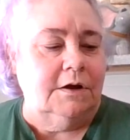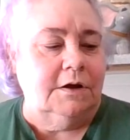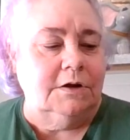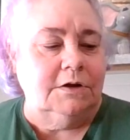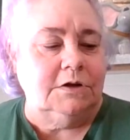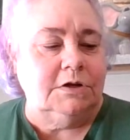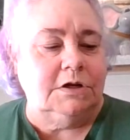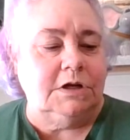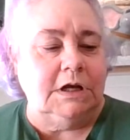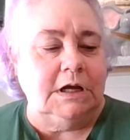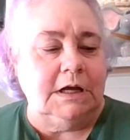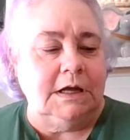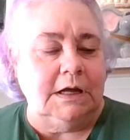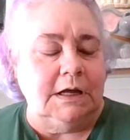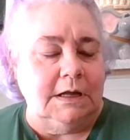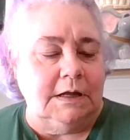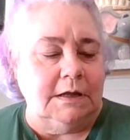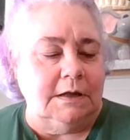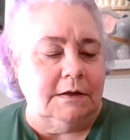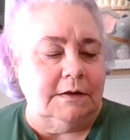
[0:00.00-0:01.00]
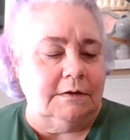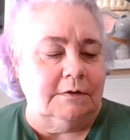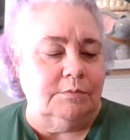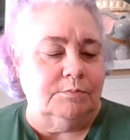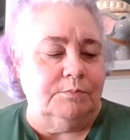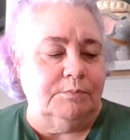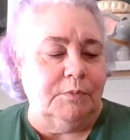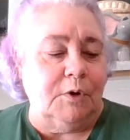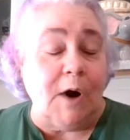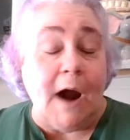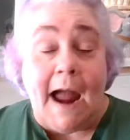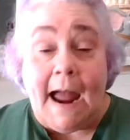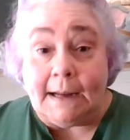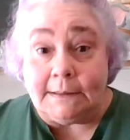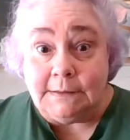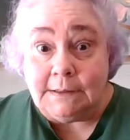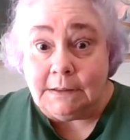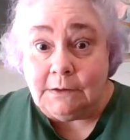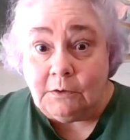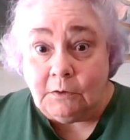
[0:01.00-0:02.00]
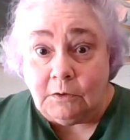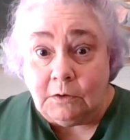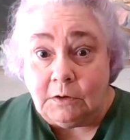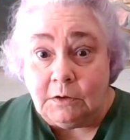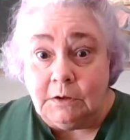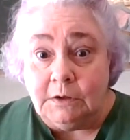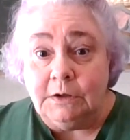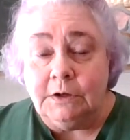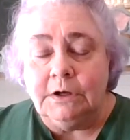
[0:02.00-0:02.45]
She is practical.